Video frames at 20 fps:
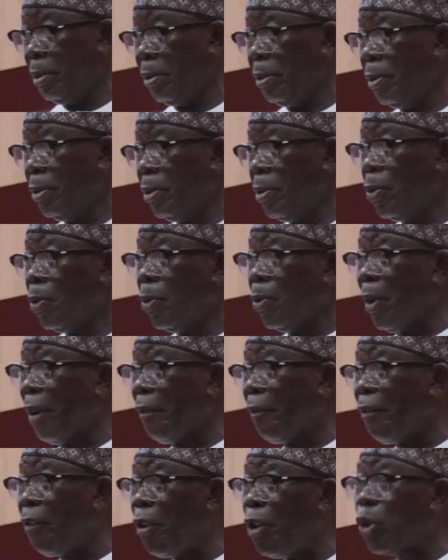
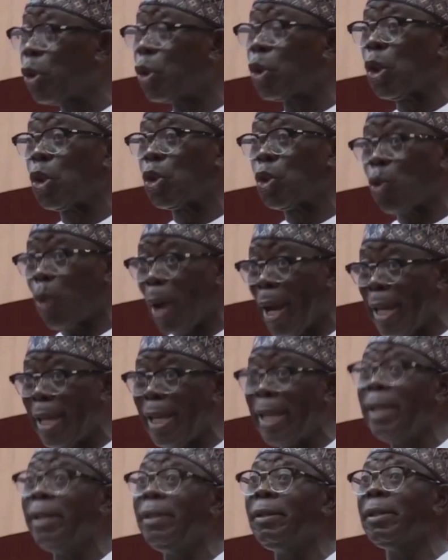to swear
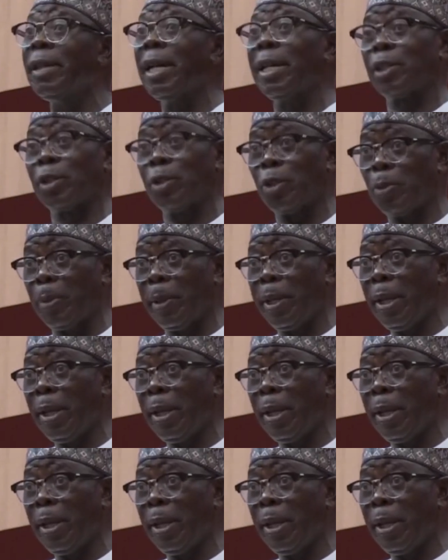in. Excuse me.